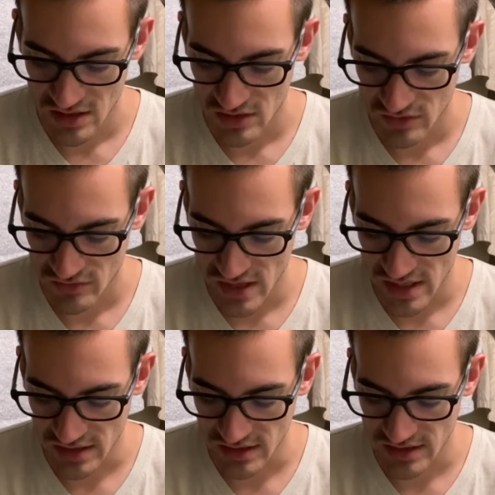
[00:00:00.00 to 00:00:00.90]

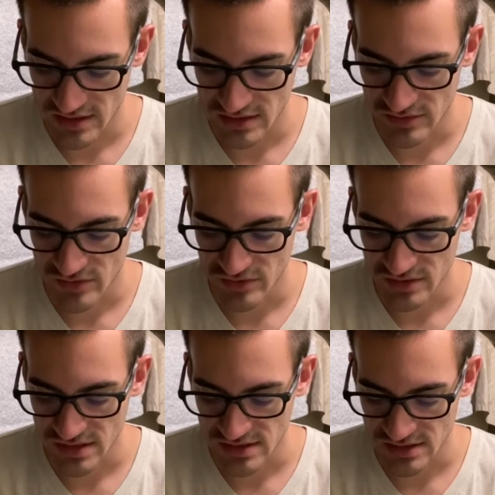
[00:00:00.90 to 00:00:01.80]
Right, and then I wrote
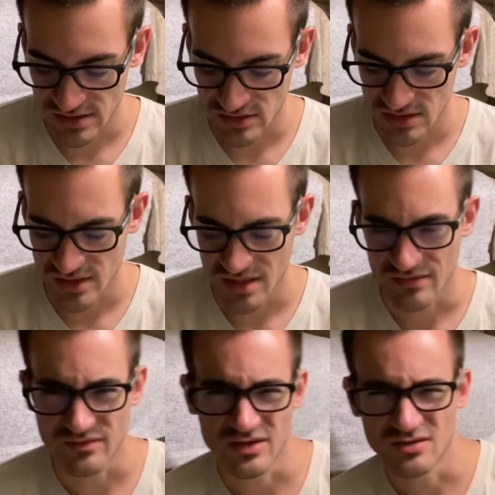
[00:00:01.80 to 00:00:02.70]
this. This is quite
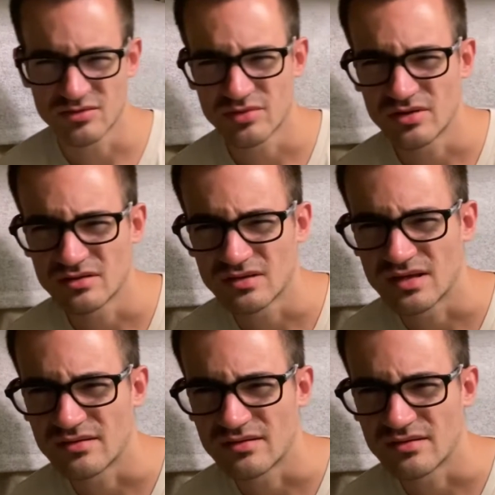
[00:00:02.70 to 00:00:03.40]
vulnerable.